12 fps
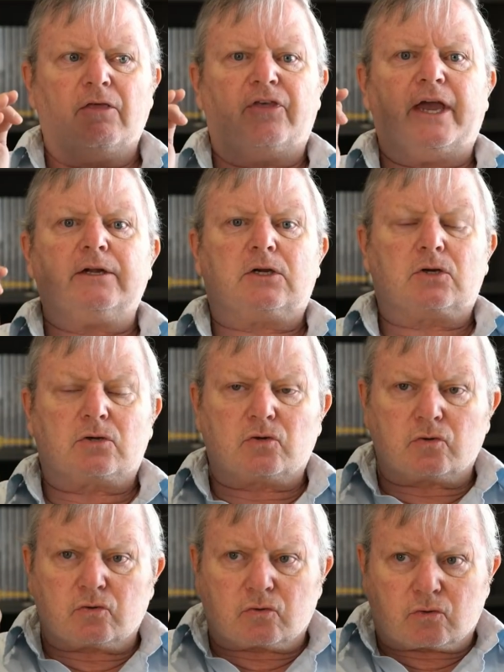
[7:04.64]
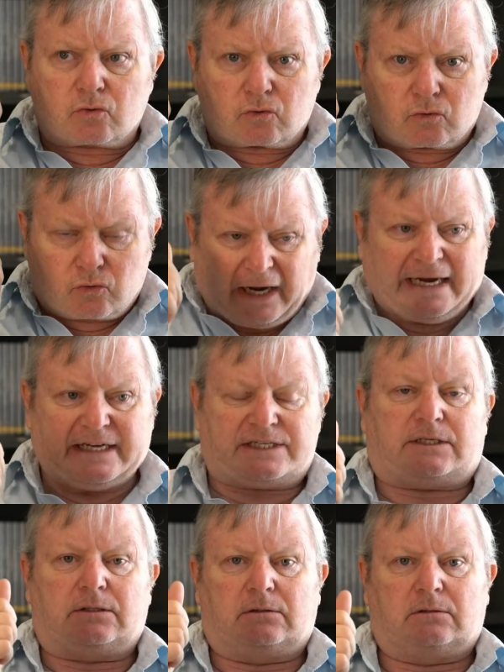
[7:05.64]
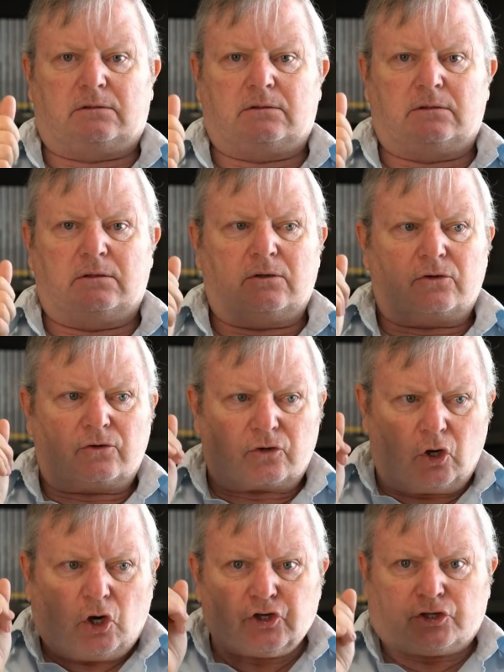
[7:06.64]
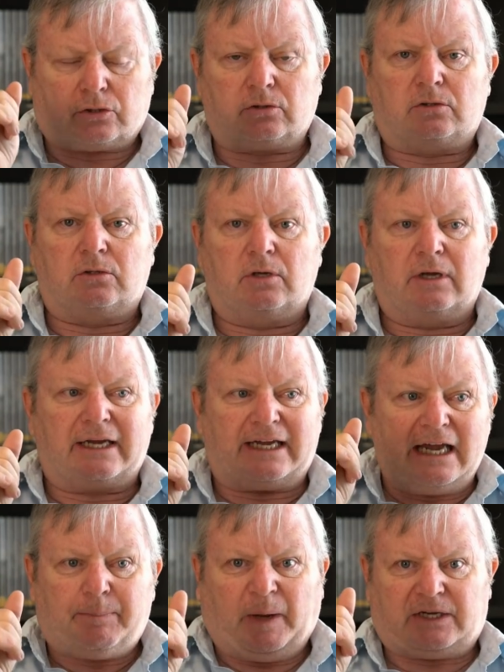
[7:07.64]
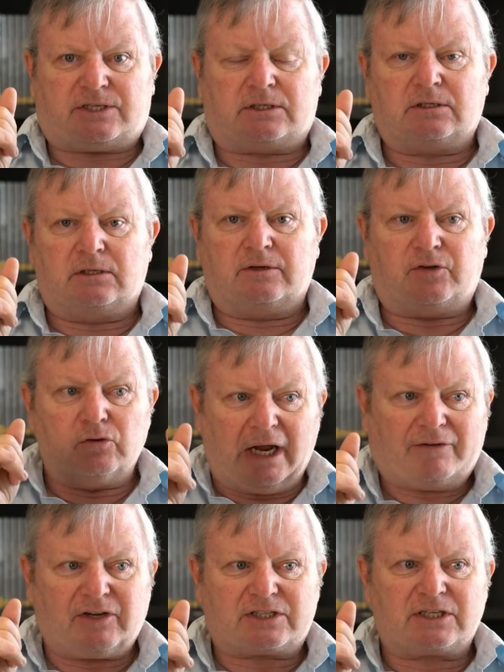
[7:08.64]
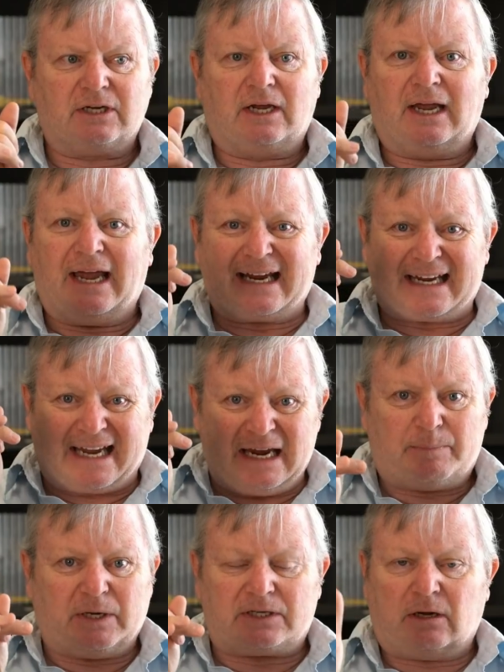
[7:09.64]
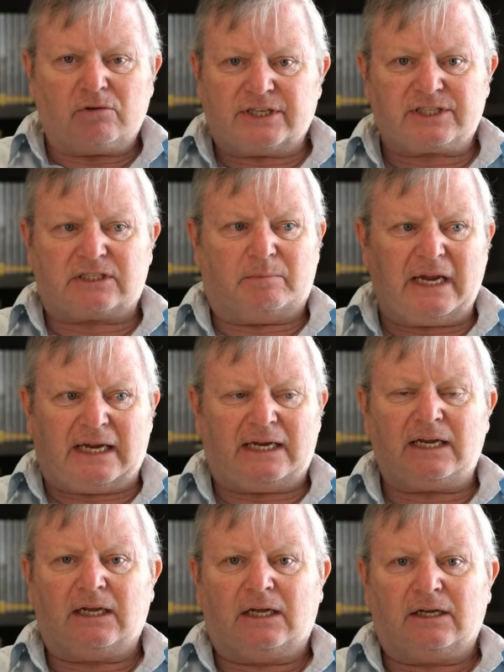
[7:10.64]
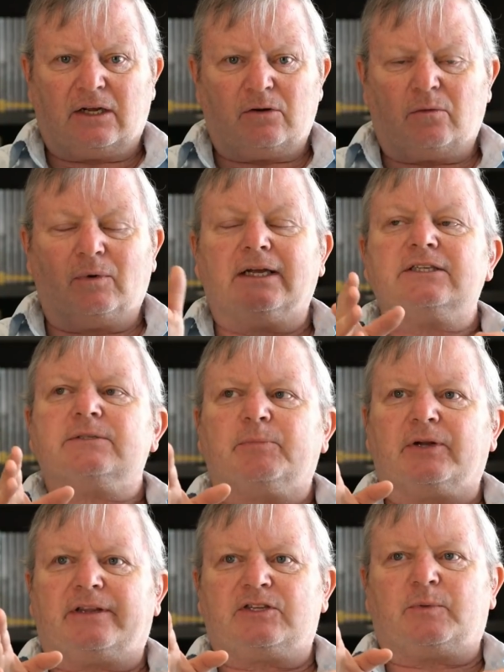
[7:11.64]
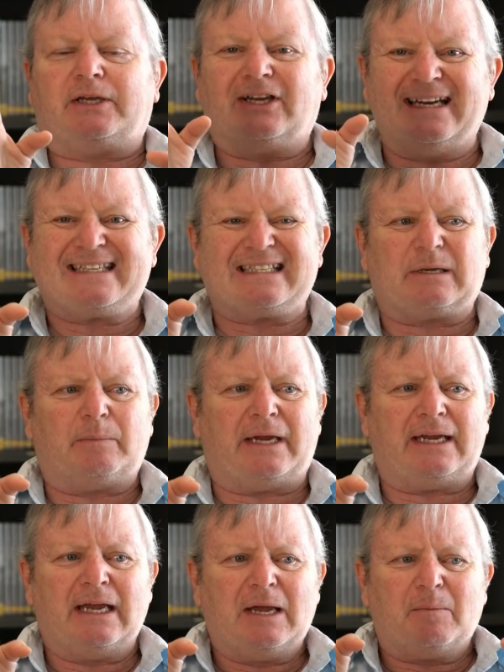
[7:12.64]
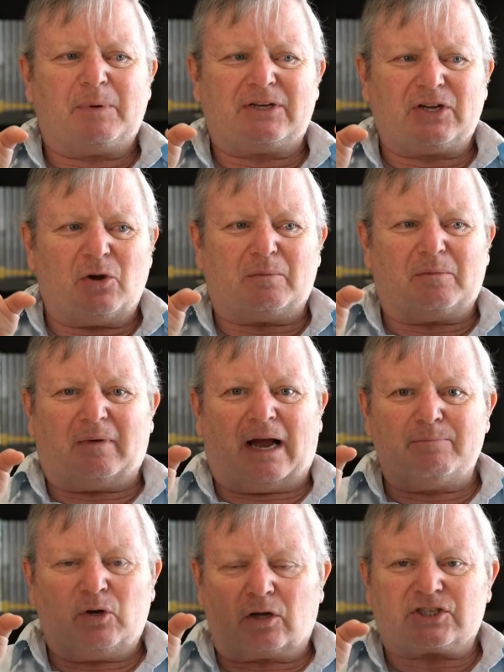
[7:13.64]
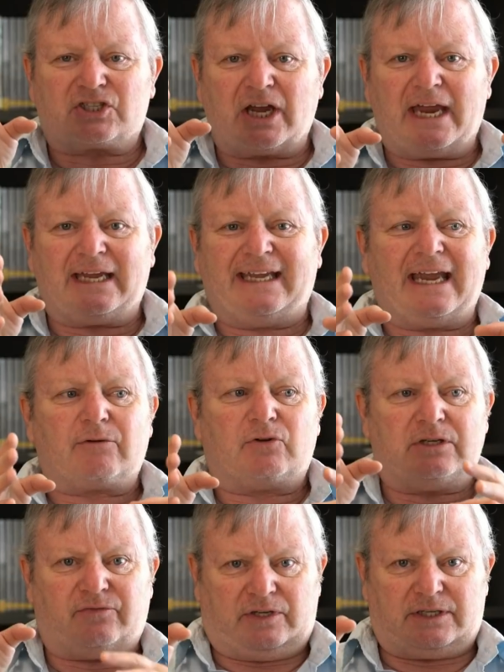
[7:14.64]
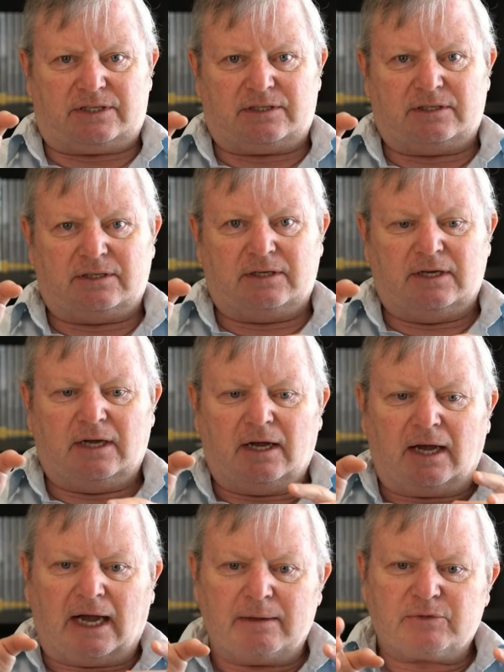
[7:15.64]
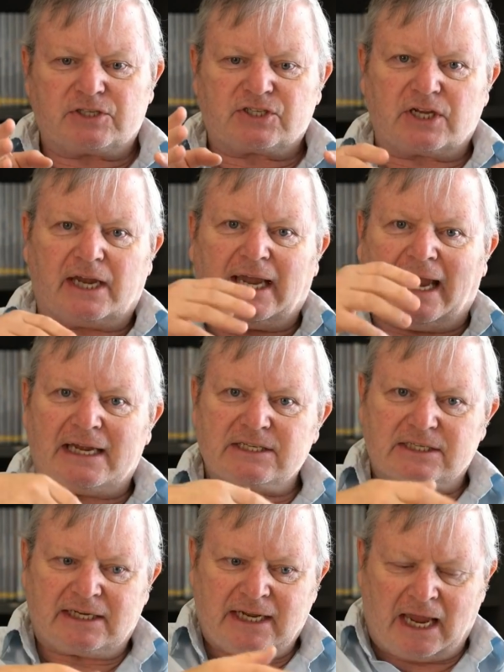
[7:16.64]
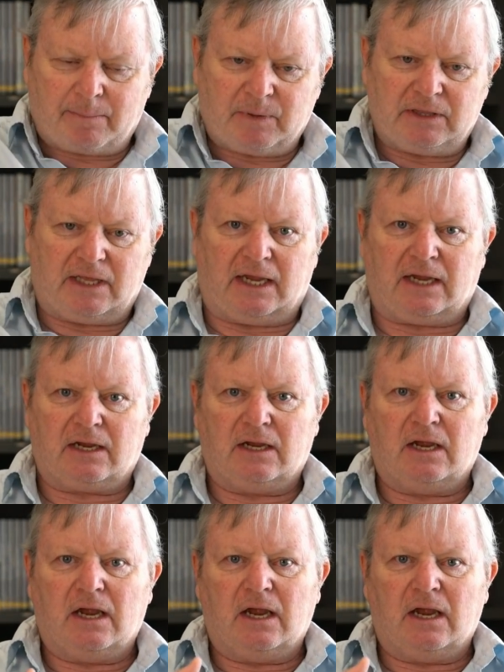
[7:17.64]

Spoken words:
then great. Good. Keep it. If you love it, keep it. Don't listen to me. Well, let's put it this way. You listen to me, but don't. I'm not saying get rid of it. I'm just saying as it happened there,